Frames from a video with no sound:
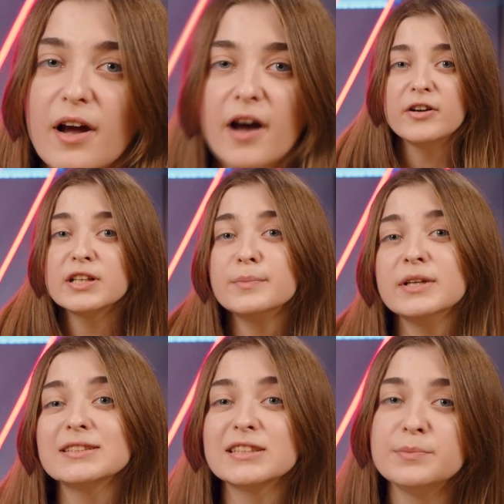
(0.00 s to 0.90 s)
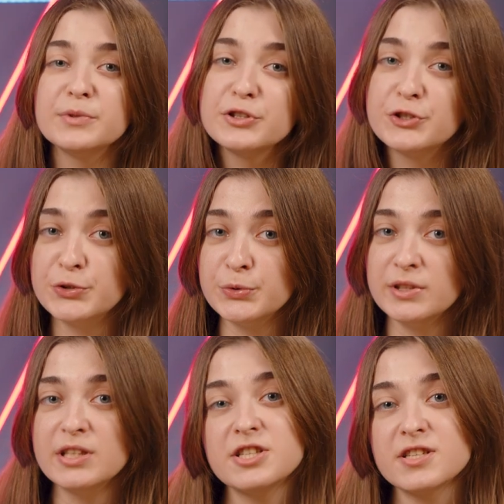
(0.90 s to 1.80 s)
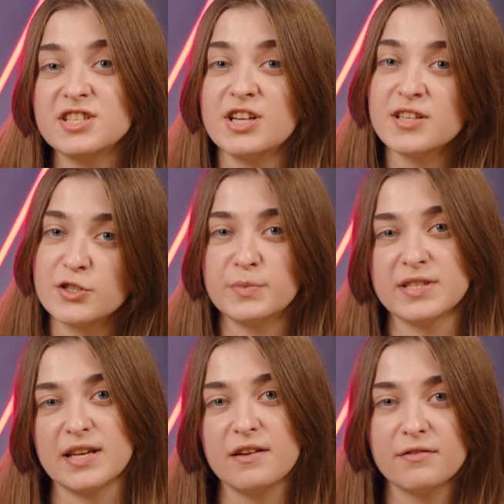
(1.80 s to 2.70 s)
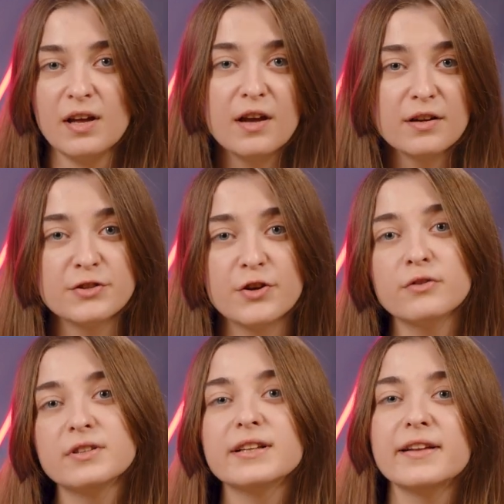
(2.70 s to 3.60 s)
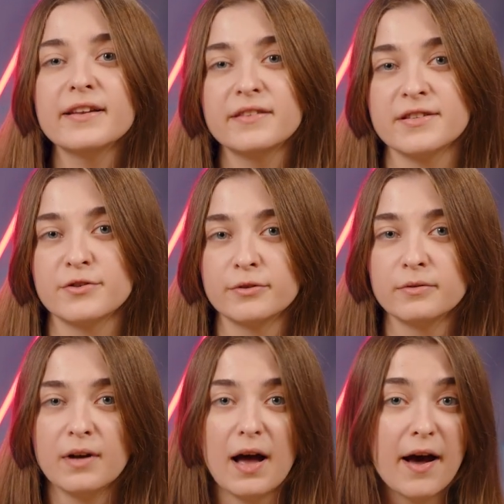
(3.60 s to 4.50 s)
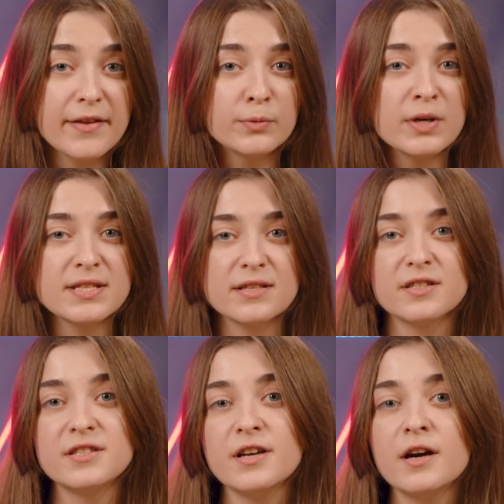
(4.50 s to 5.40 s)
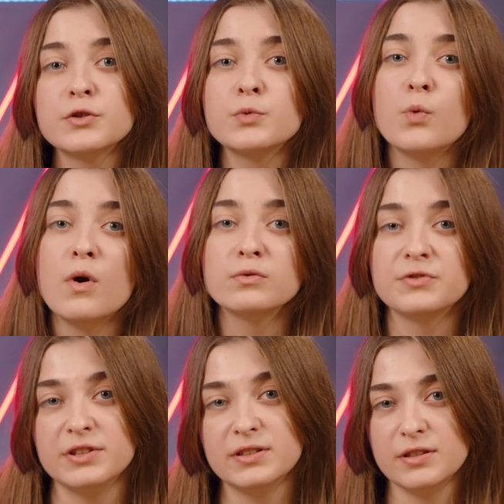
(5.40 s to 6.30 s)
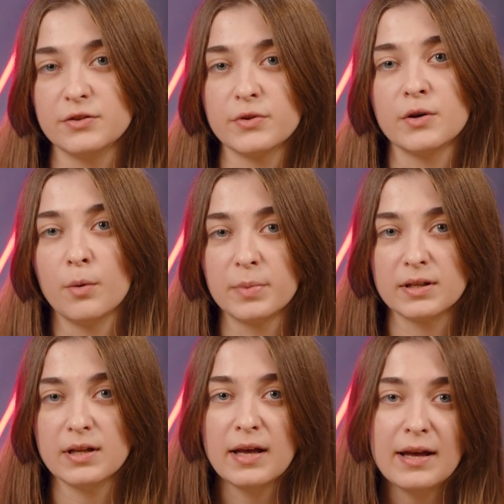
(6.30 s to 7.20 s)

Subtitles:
I recommend keeping 2 inches just to be safe. Don't neglect this rule, otherwise the duct won't fit into the opening.